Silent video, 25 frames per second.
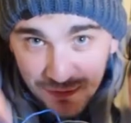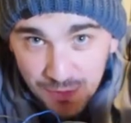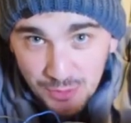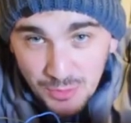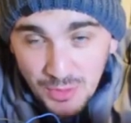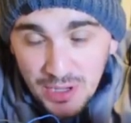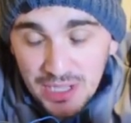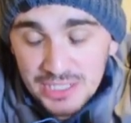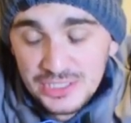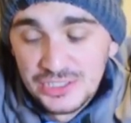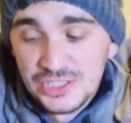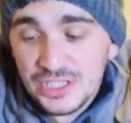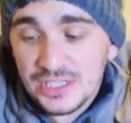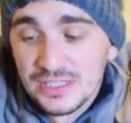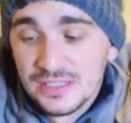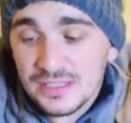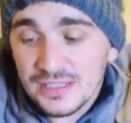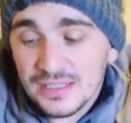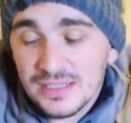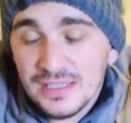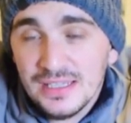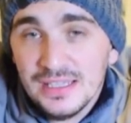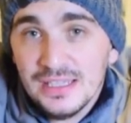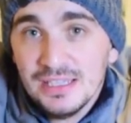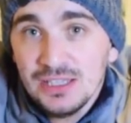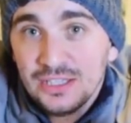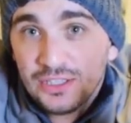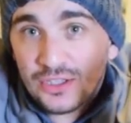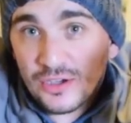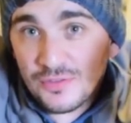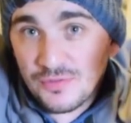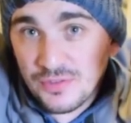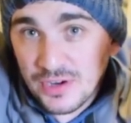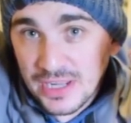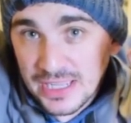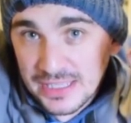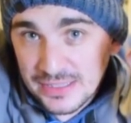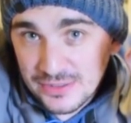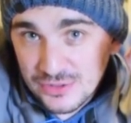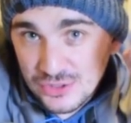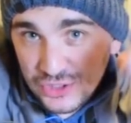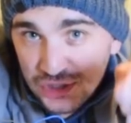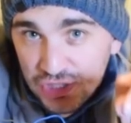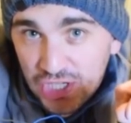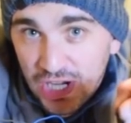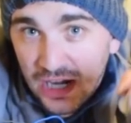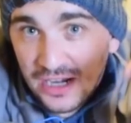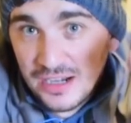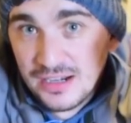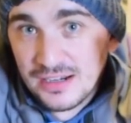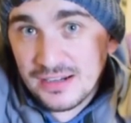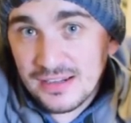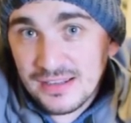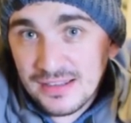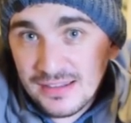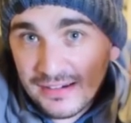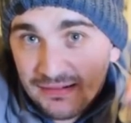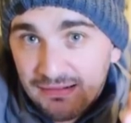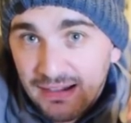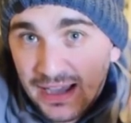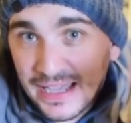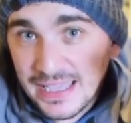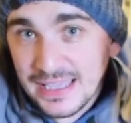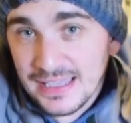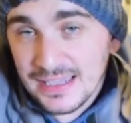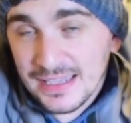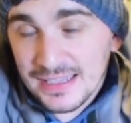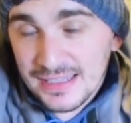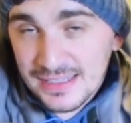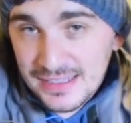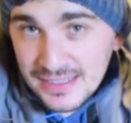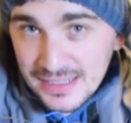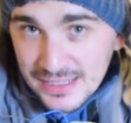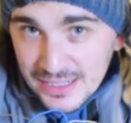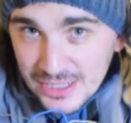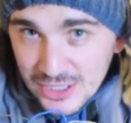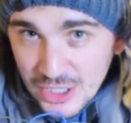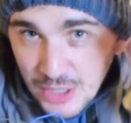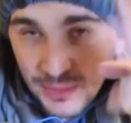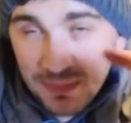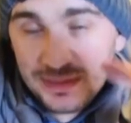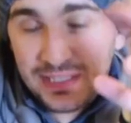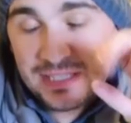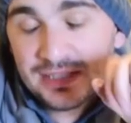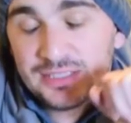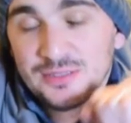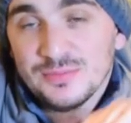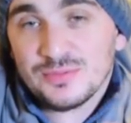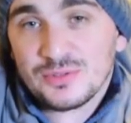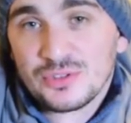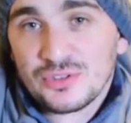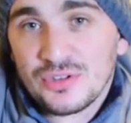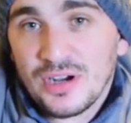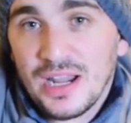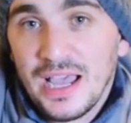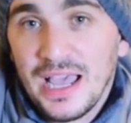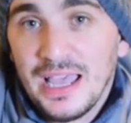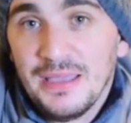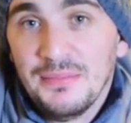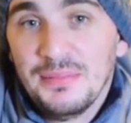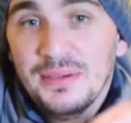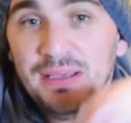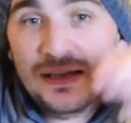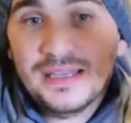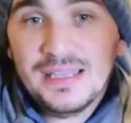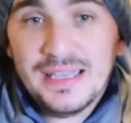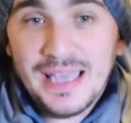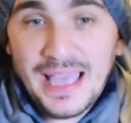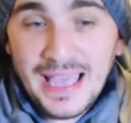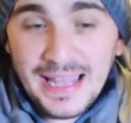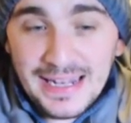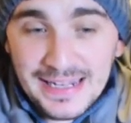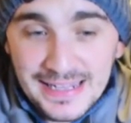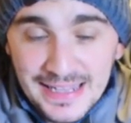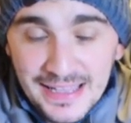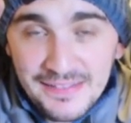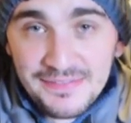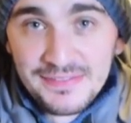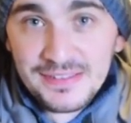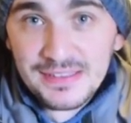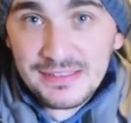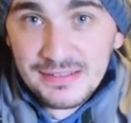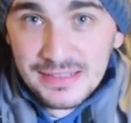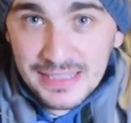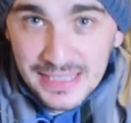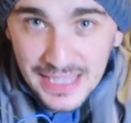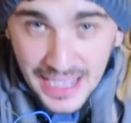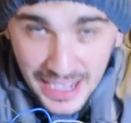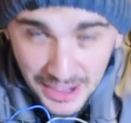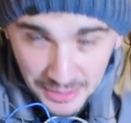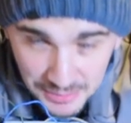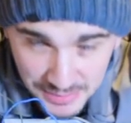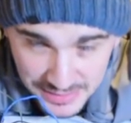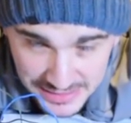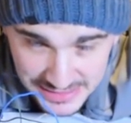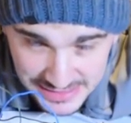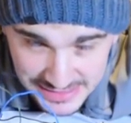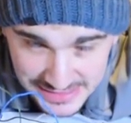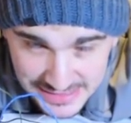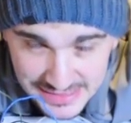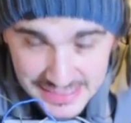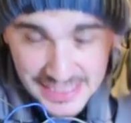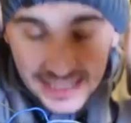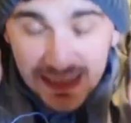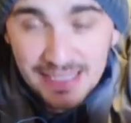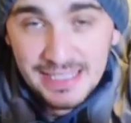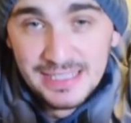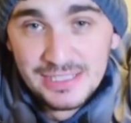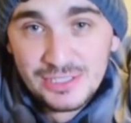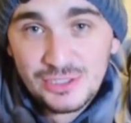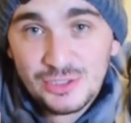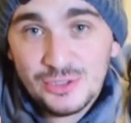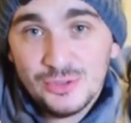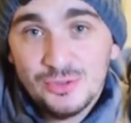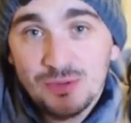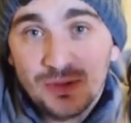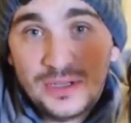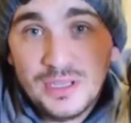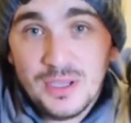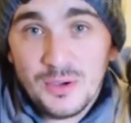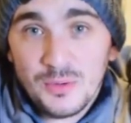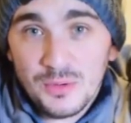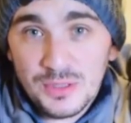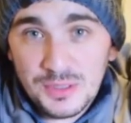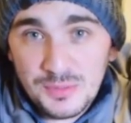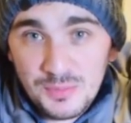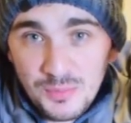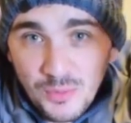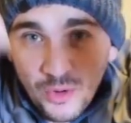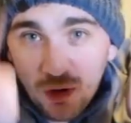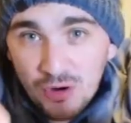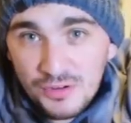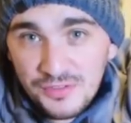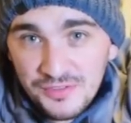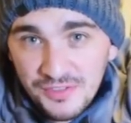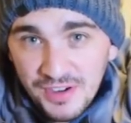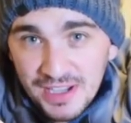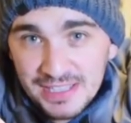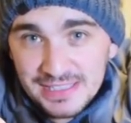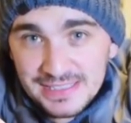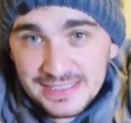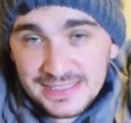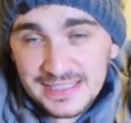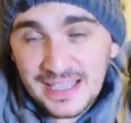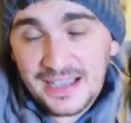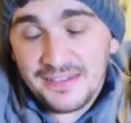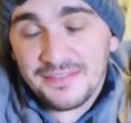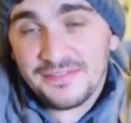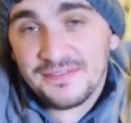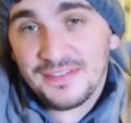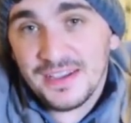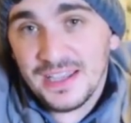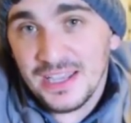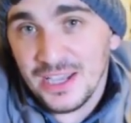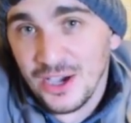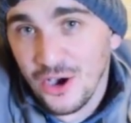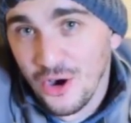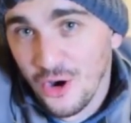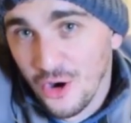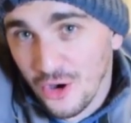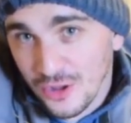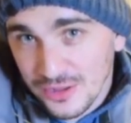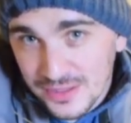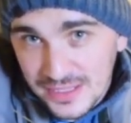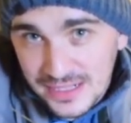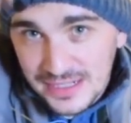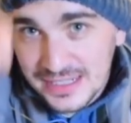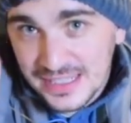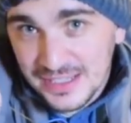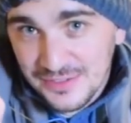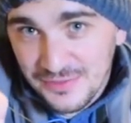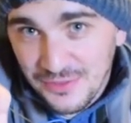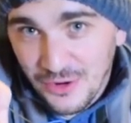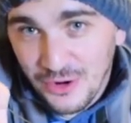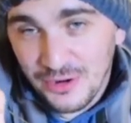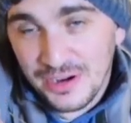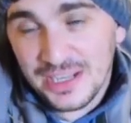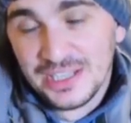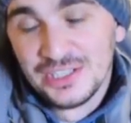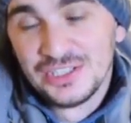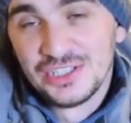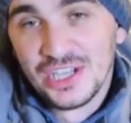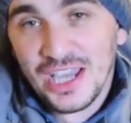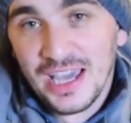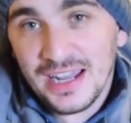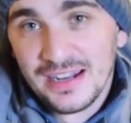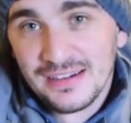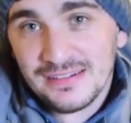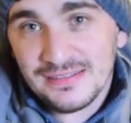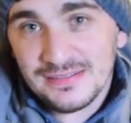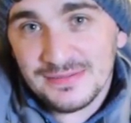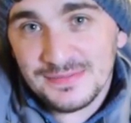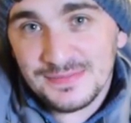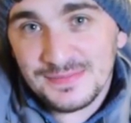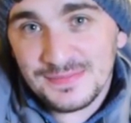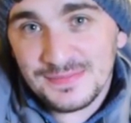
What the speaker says: for watching. Don't forget to share, like, comment and subscribe. And definitely I'll be seeing you soon with more fun stuff on the D4A channel.